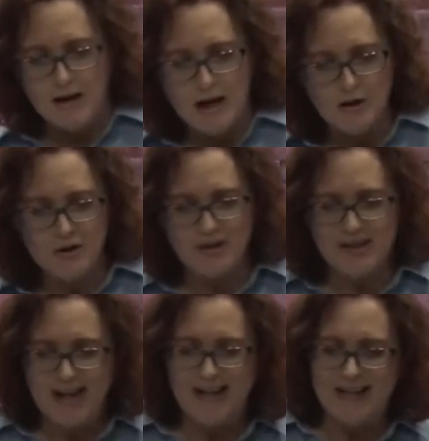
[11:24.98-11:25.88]

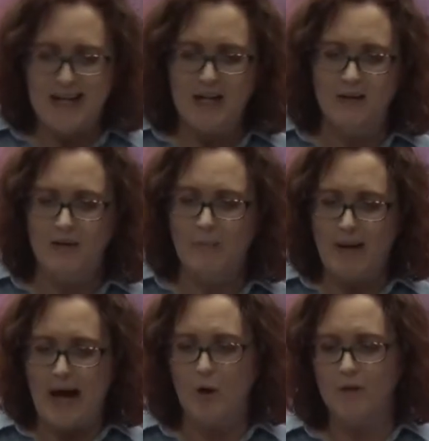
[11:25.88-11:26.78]
understanding the
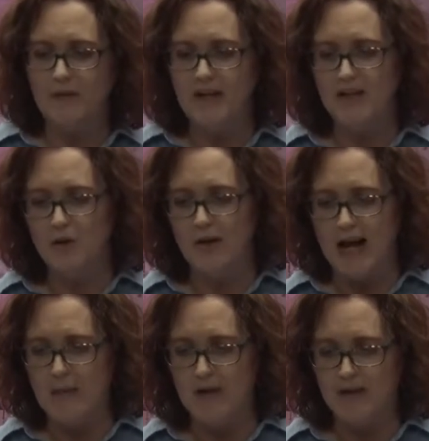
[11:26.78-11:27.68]
power of Keystone
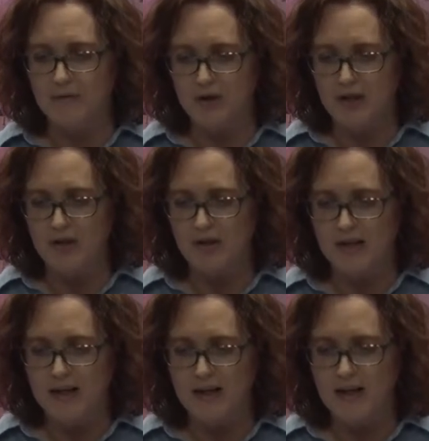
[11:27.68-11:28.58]
Habits, if you're going to
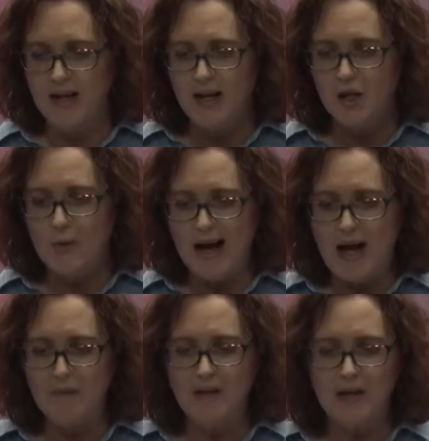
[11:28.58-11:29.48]
understand it, you
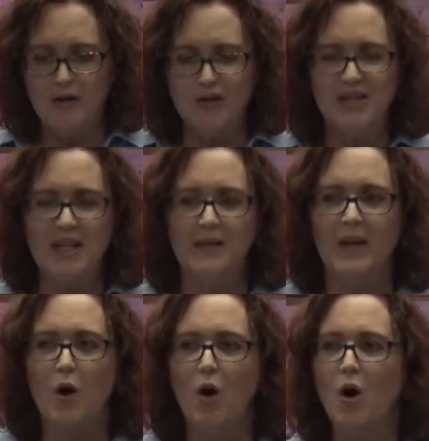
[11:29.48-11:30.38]
have to understand
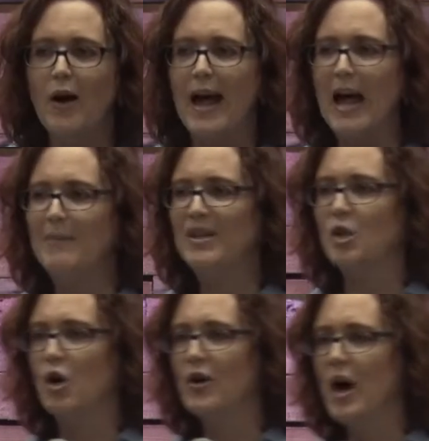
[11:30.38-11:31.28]
that all habits
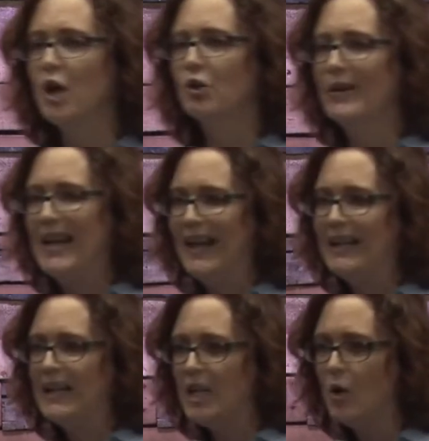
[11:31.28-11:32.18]
are not
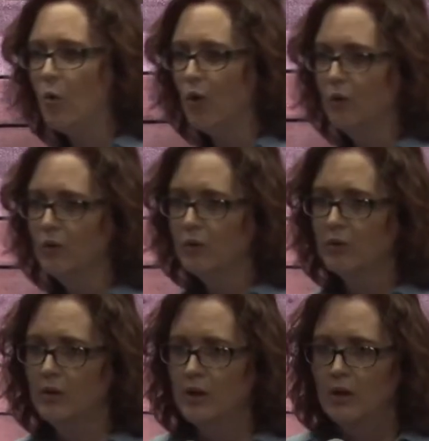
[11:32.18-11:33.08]
created equal.
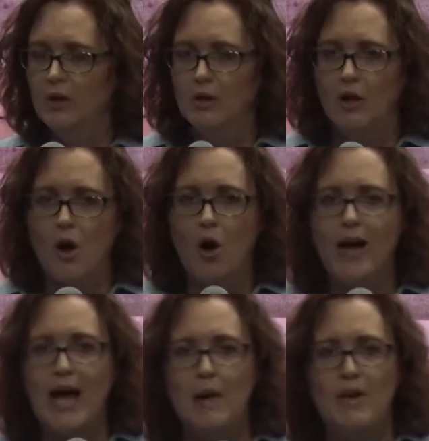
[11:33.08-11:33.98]
All
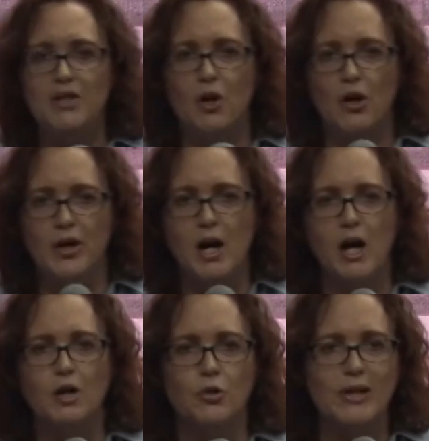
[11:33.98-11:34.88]
habits are
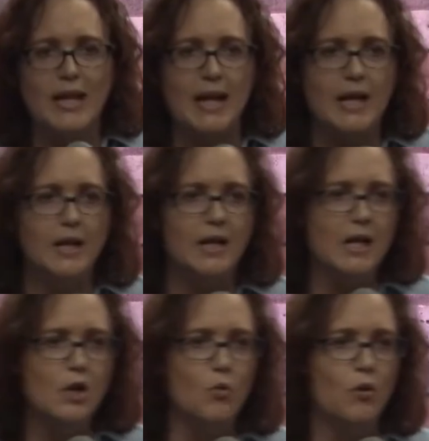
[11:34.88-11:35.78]
not created
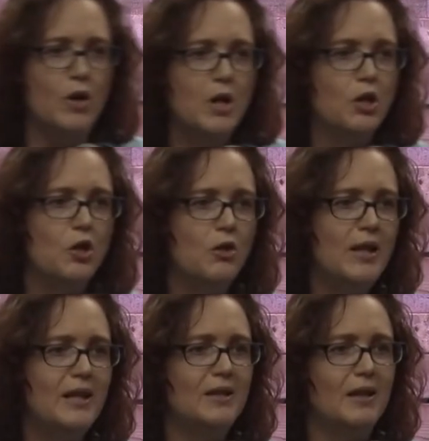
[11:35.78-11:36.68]
equal. You
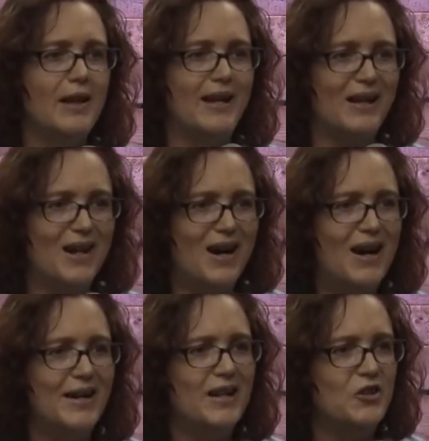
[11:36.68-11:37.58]
need to let
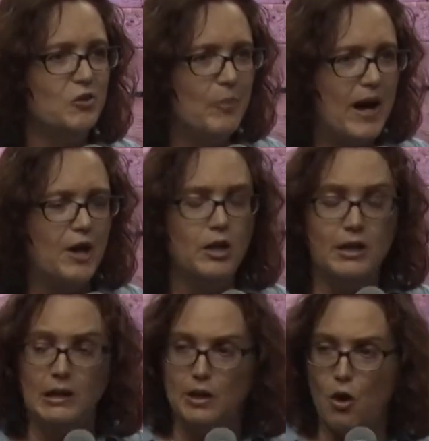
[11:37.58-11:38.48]
God inspire, you need
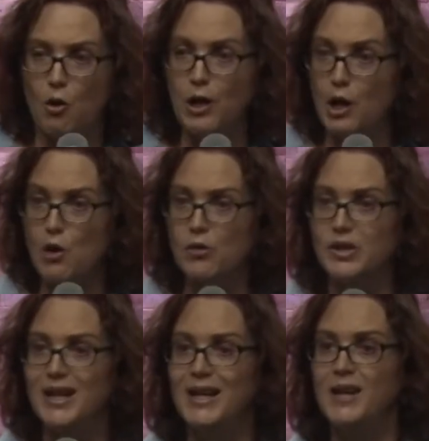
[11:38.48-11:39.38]
to let the Holy
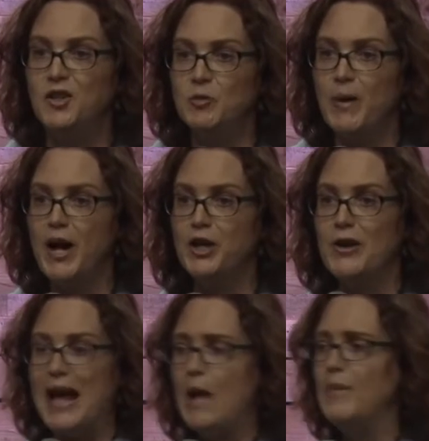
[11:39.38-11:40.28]
Ghost inspire
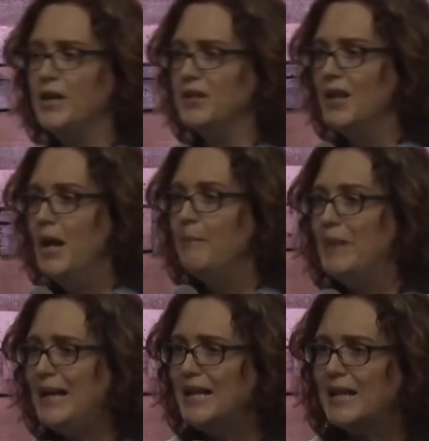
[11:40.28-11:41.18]
your habits.
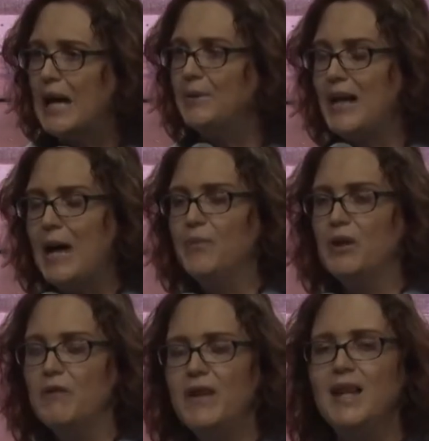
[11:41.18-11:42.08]
Many times I'm
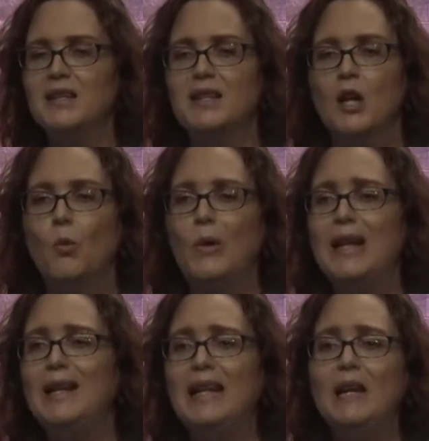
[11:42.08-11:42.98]
convinced
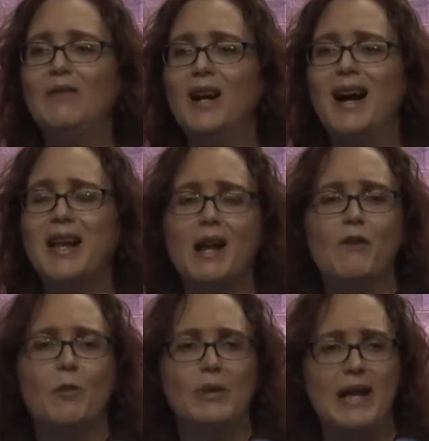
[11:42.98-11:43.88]
we leave God out of
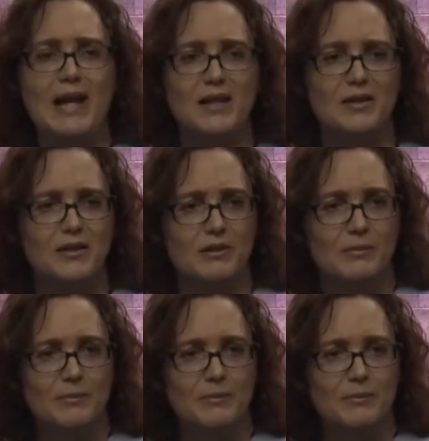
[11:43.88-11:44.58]
our plans.